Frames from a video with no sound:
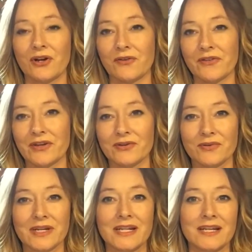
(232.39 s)
all the
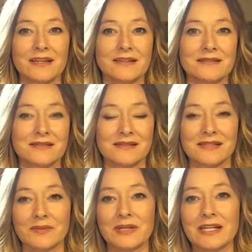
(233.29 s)
ingredients, the
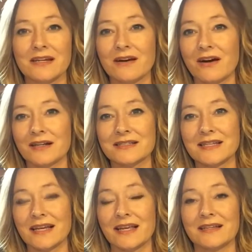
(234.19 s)
CBD
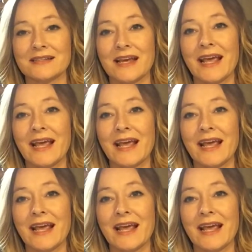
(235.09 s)
content,